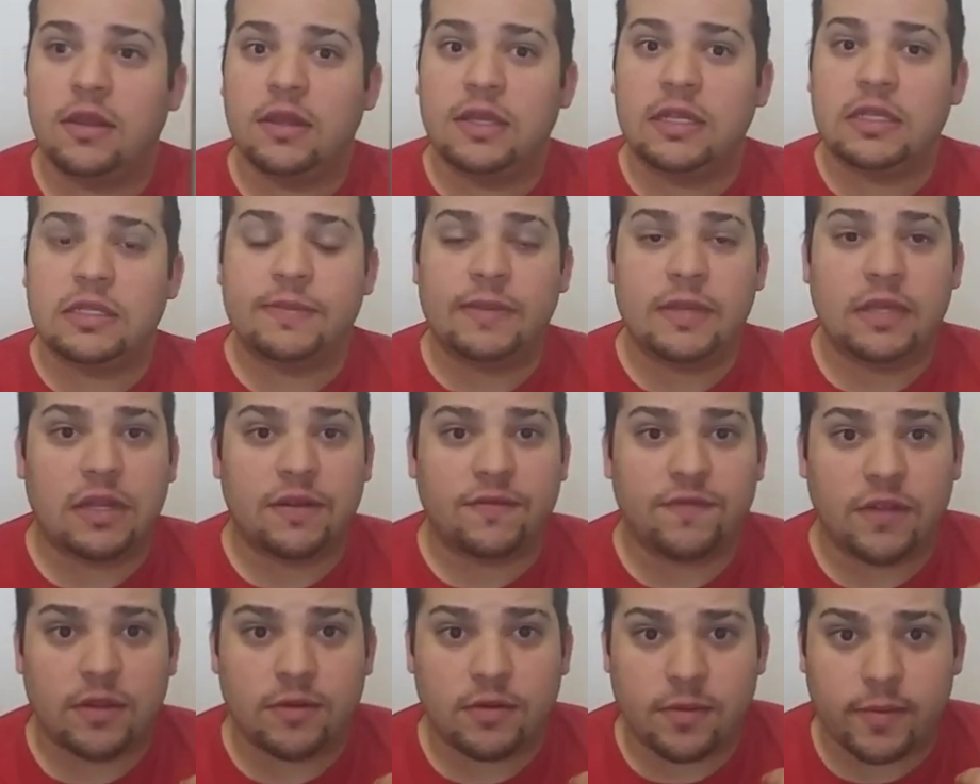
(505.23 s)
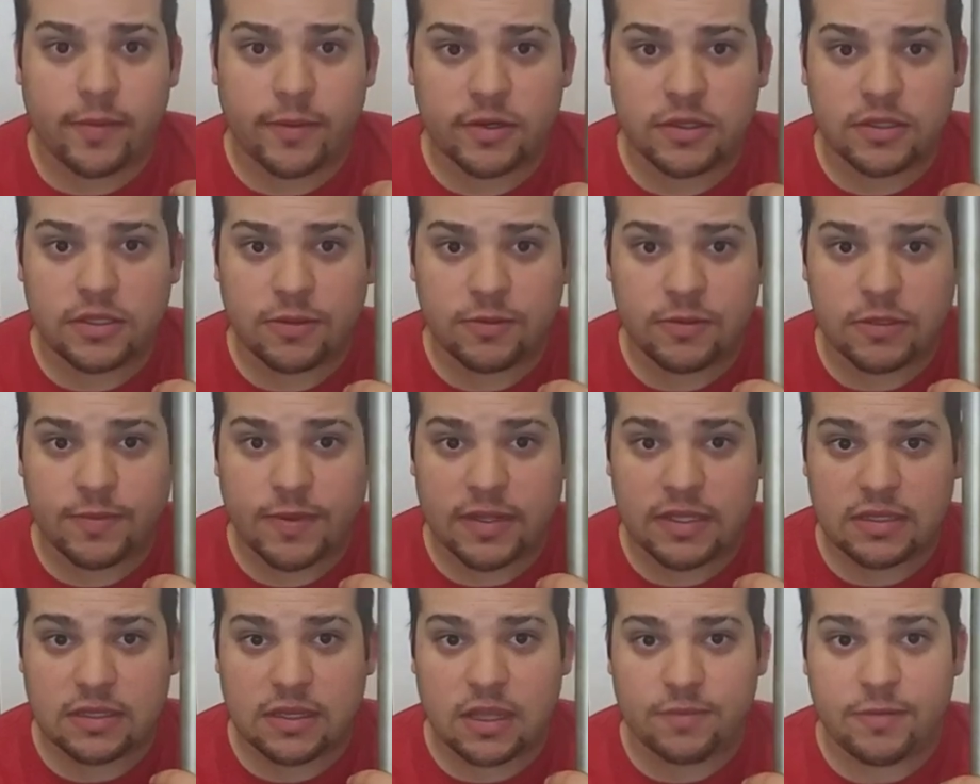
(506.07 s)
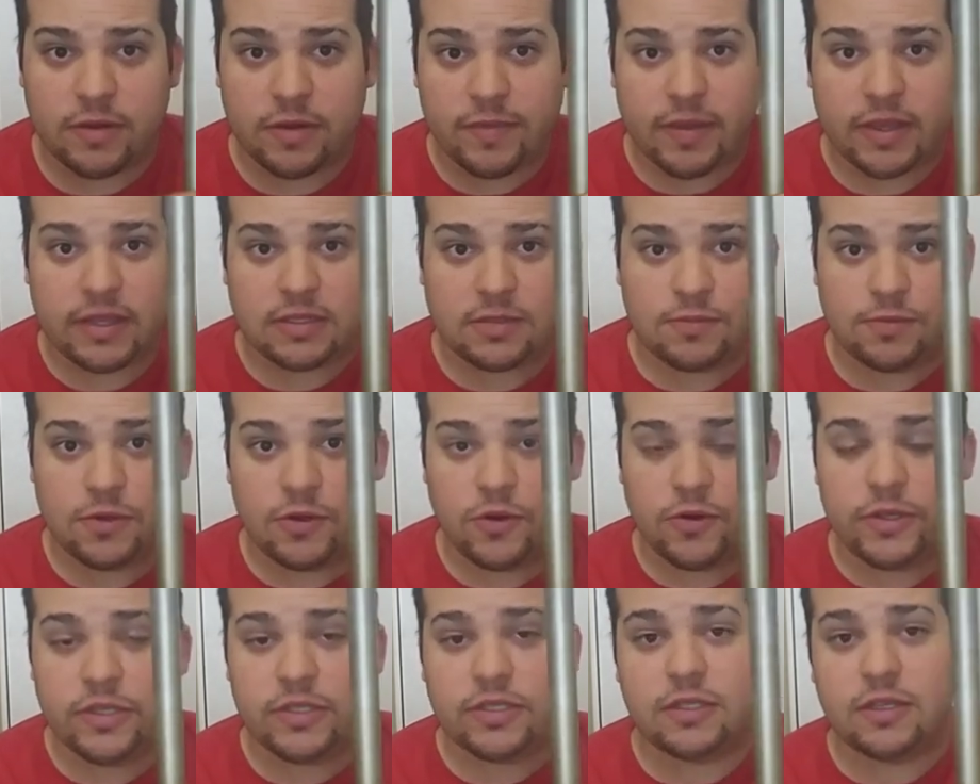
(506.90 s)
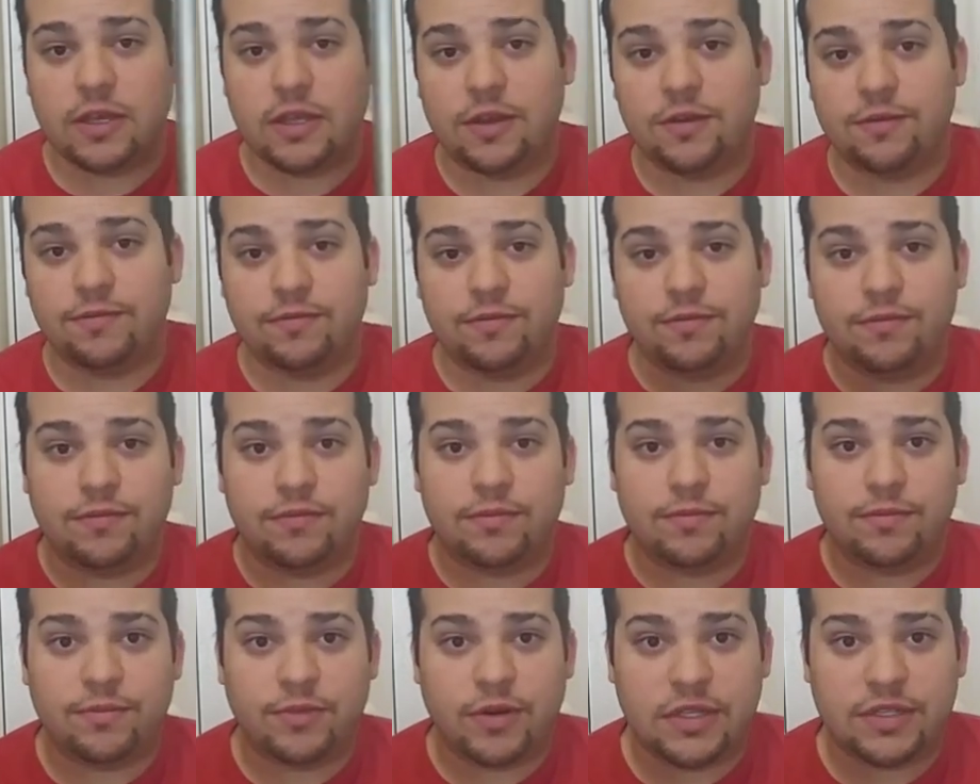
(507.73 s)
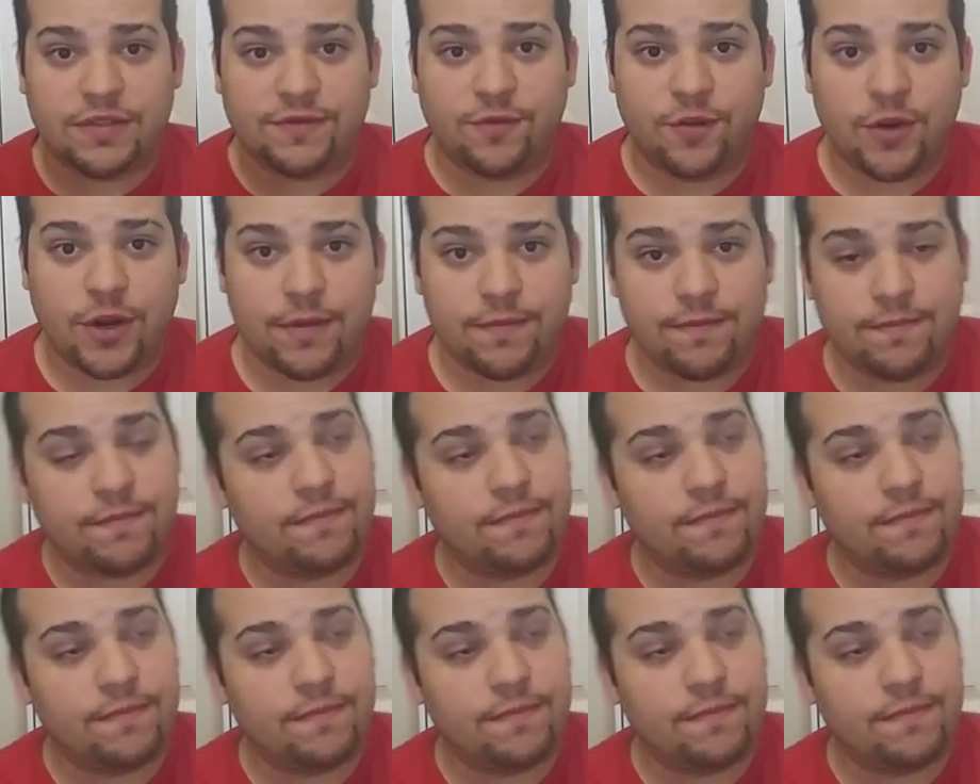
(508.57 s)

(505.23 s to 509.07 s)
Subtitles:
Speaking of family members, someone's about to come in and make some noise, so brace for it.